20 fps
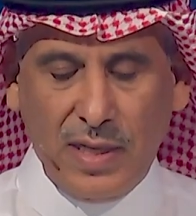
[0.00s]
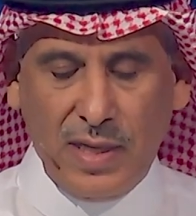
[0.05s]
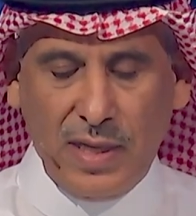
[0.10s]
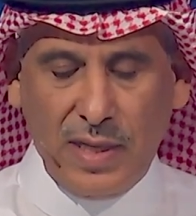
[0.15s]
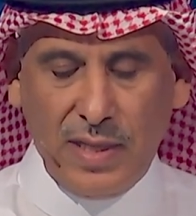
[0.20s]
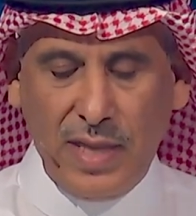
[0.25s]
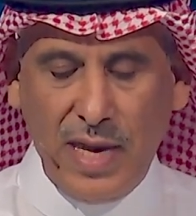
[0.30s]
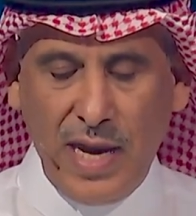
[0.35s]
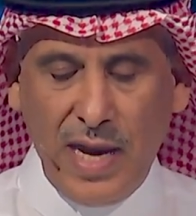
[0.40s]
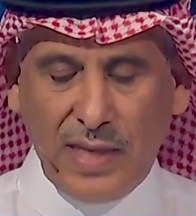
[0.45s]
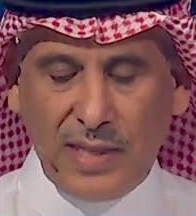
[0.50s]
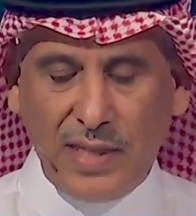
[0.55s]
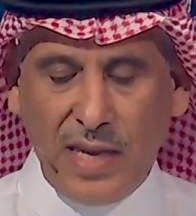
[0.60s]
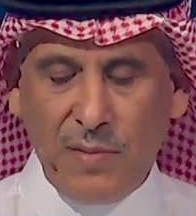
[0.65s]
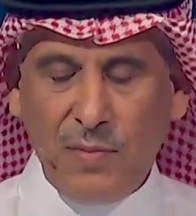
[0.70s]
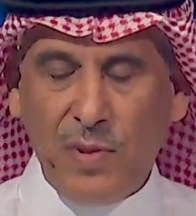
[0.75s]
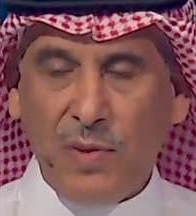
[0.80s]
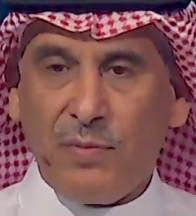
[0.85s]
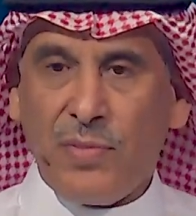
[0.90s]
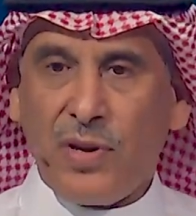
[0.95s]
that a
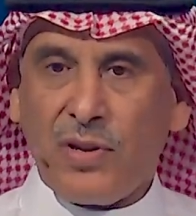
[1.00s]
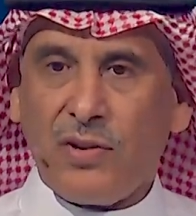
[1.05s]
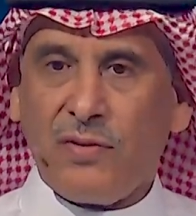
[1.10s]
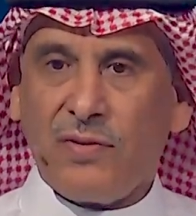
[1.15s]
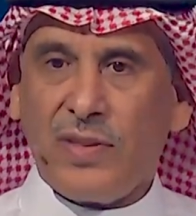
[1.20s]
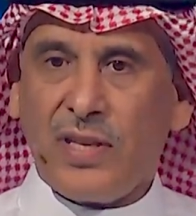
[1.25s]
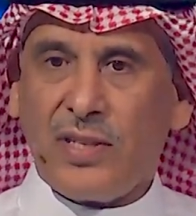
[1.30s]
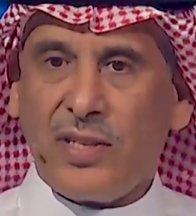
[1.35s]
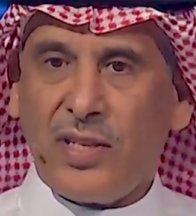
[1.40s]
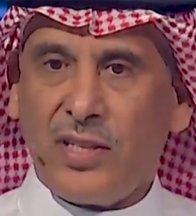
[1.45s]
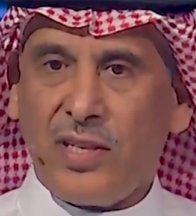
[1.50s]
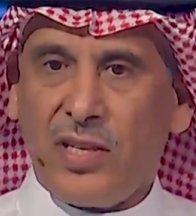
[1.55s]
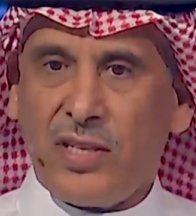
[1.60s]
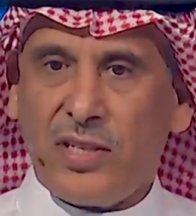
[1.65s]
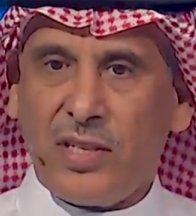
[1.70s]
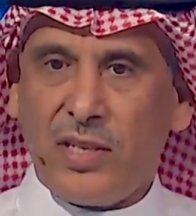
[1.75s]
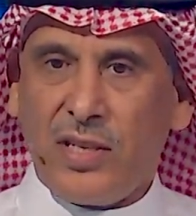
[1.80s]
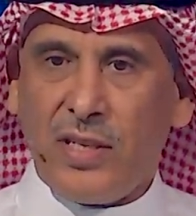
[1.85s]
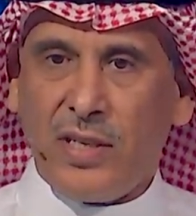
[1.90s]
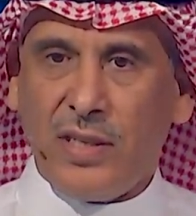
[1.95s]
member of the
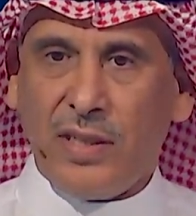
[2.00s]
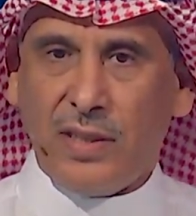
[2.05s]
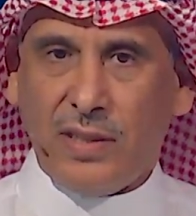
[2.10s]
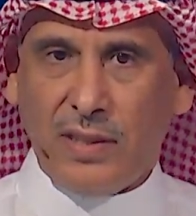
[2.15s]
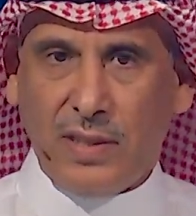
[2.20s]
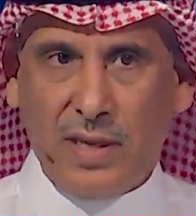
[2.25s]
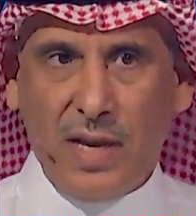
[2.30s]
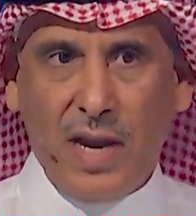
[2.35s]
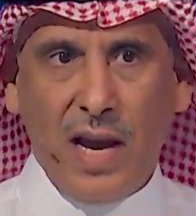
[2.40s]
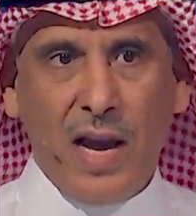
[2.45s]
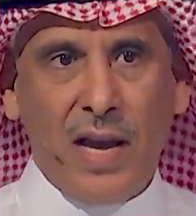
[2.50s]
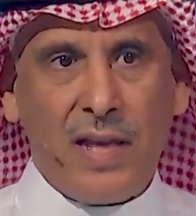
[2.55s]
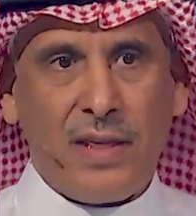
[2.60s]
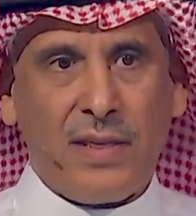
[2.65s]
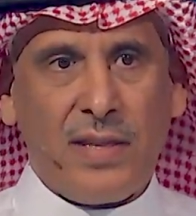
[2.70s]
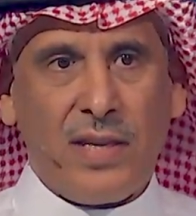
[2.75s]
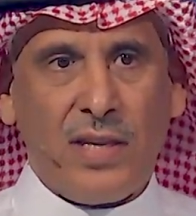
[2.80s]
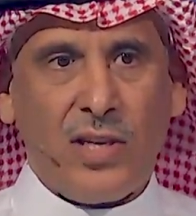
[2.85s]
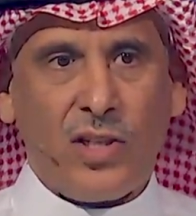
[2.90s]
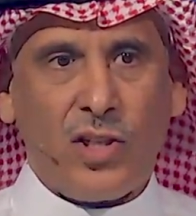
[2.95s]
GCC and
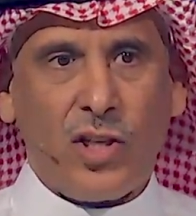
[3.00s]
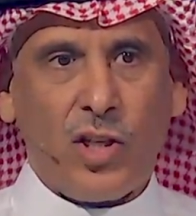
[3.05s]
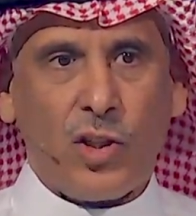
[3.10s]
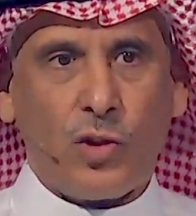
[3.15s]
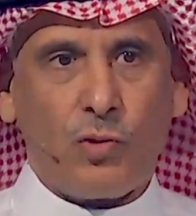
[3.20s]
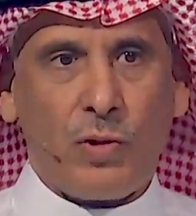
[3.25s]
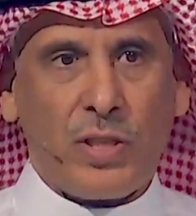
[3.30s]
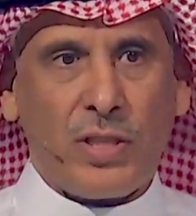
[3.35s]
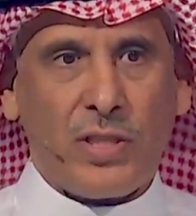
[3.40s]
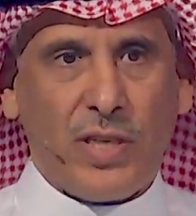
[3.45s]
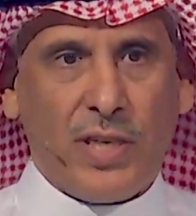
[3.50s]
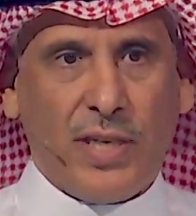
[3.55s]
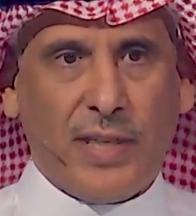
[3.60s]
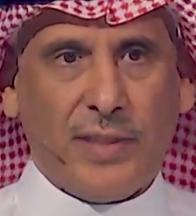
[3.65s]
the G20.